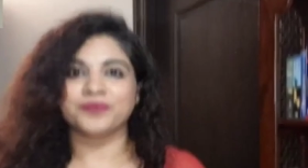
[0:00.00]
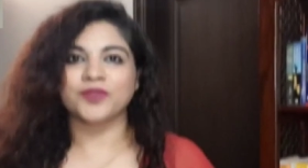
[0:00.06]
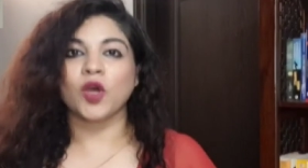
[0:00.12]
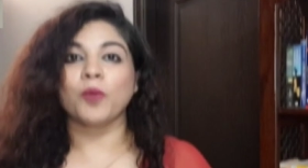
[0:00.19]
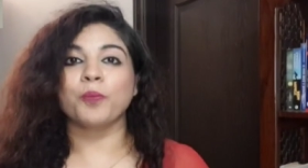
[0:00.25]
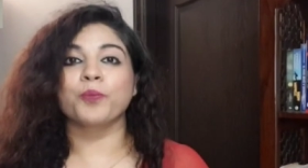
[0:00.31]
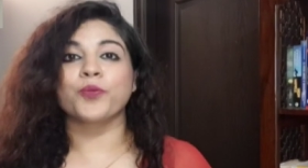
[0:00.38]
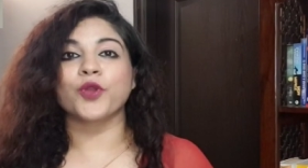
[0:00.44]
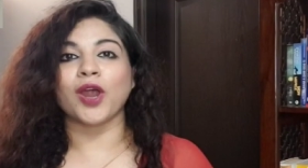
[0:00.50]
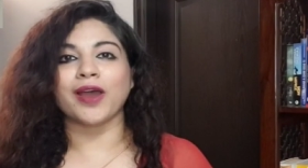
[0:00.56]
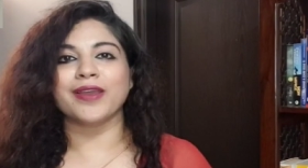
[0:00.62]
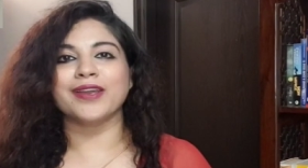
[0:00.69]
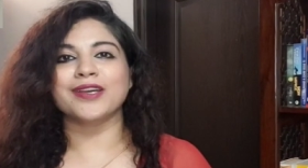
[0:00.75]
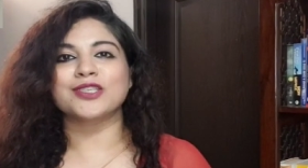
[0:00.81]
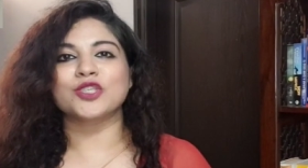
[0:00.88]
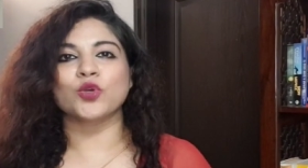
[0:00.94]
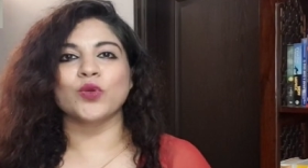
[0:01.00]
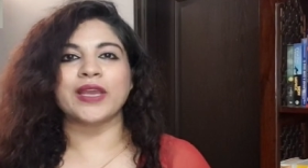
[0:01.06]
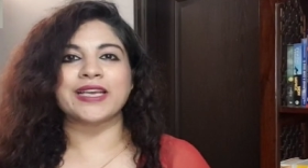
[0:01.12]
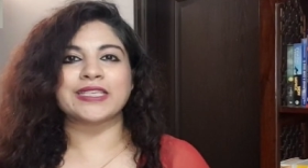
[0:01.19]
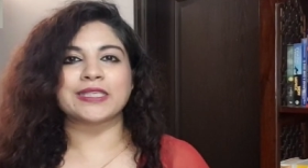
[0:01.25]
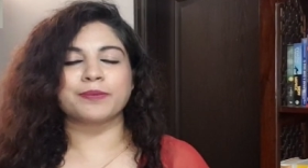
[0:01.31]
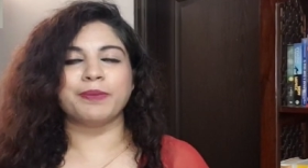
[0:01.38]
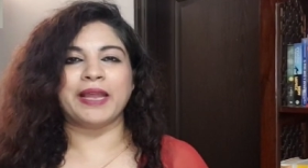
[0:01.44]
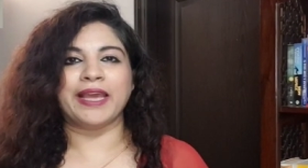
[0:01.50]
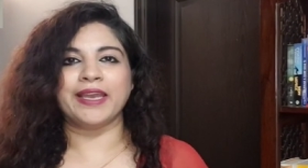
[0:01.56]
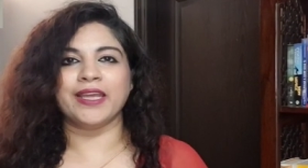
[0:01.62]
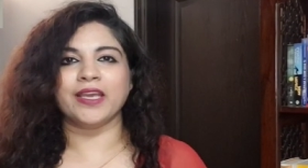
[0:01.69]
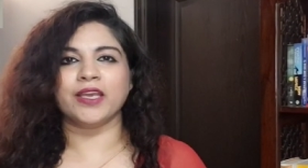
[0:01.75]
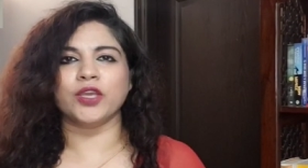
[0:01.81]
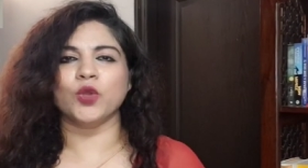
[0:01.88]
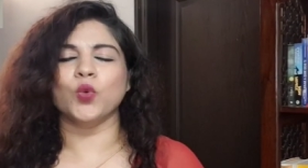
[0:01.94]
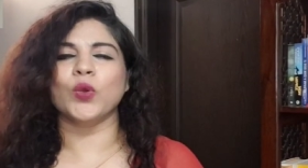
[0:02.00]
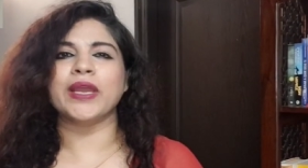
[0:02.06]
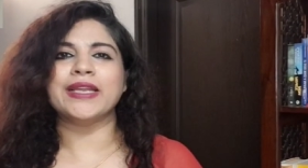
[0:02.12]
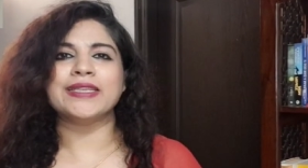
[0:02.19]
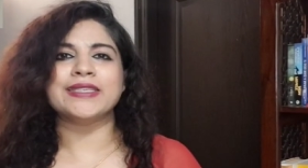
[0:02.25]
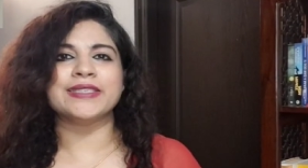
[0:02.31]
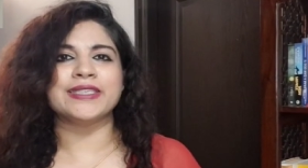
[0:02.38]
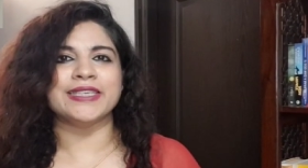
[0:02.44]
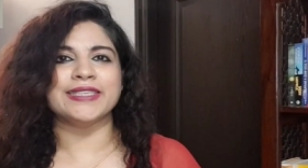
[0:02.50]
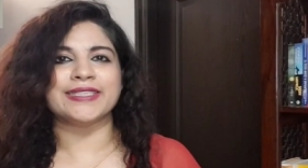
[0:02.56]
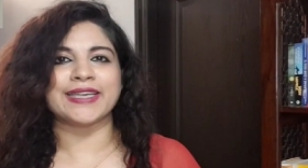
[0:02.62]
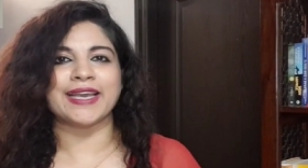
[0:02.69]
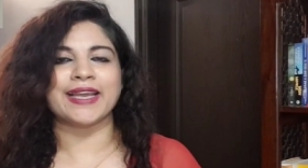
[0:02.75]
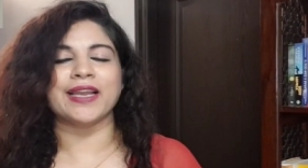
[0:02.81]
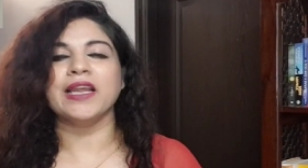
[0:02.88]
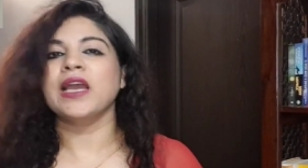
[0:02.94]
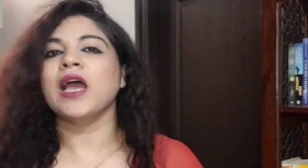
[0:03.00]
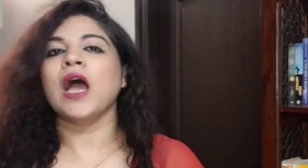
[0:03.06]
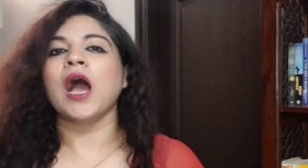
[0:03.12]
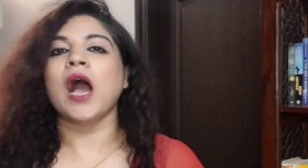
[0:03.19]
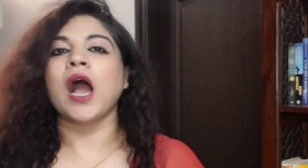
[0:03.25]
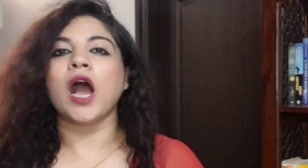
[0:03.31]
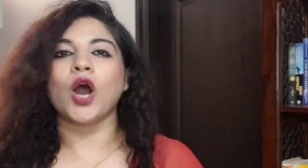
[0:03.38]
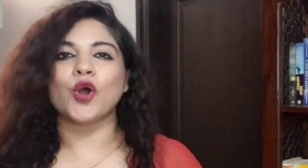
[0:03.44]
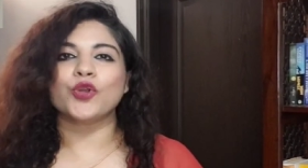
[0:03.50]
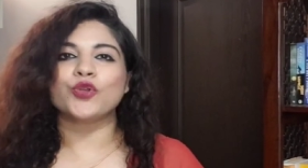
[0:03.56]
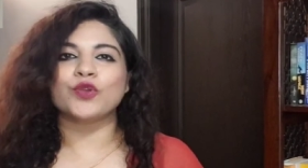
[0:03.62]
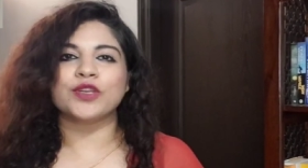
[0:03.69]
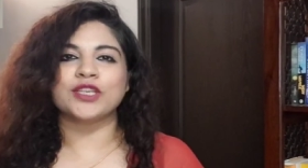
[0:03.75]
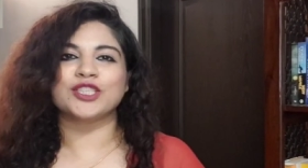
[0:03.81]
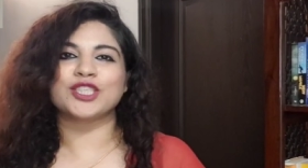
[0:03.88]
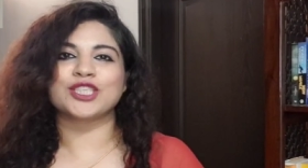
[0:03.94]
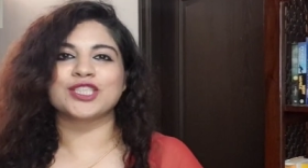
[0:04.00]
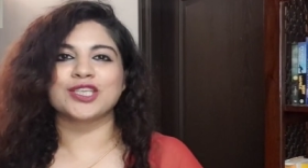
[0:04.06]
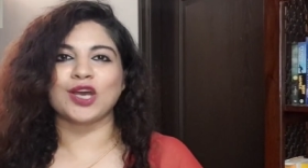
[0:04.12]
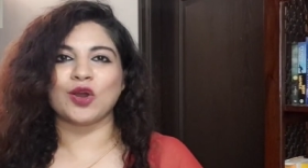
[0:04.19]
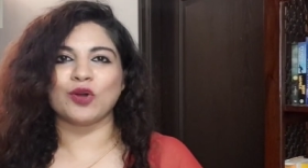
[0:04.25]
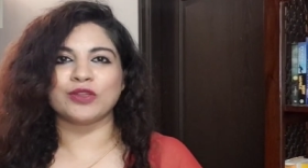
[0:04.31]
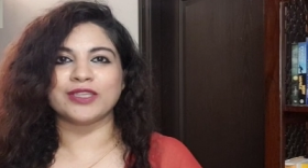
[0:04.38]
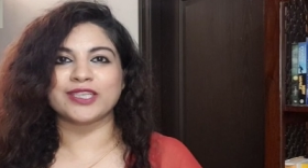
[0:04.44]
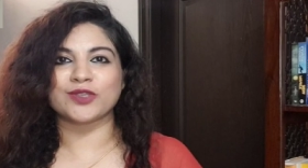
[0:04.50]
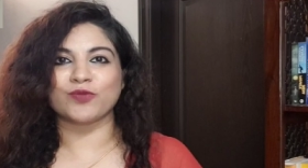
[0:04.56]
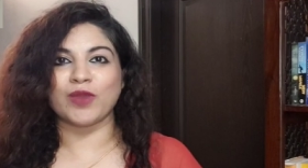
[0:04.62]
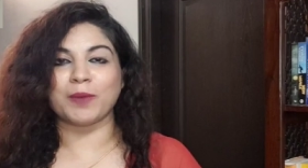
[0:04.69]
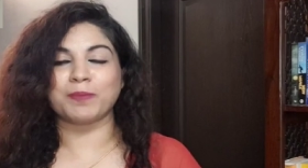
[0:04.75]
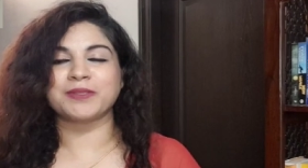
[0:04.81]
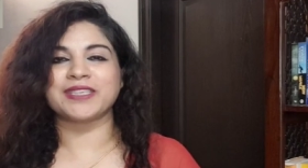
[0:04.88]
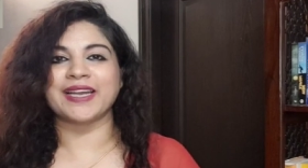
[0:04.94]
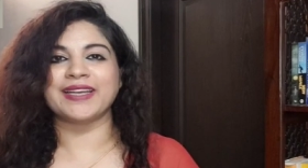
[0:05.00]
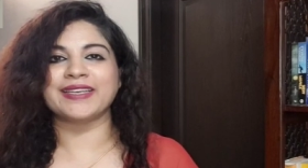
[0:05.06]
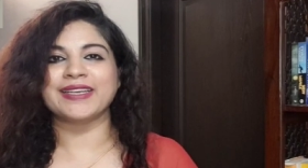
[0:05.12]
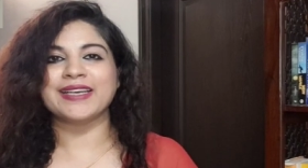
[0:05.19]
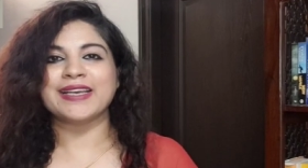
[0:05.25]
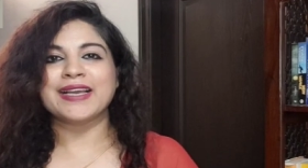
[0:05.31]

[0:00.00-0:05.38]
Now, prior to explaining you in detail how to register on this website,